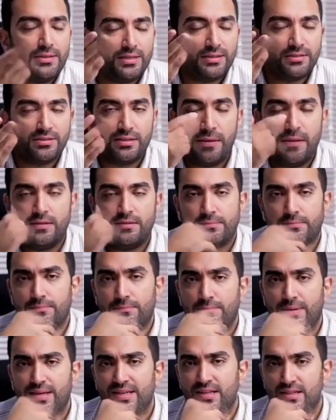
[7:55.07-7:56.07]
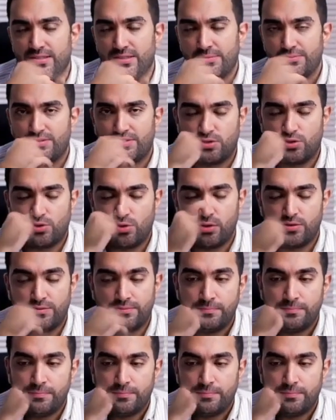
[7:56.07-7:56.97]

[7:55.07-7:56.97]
tested my customers' calls.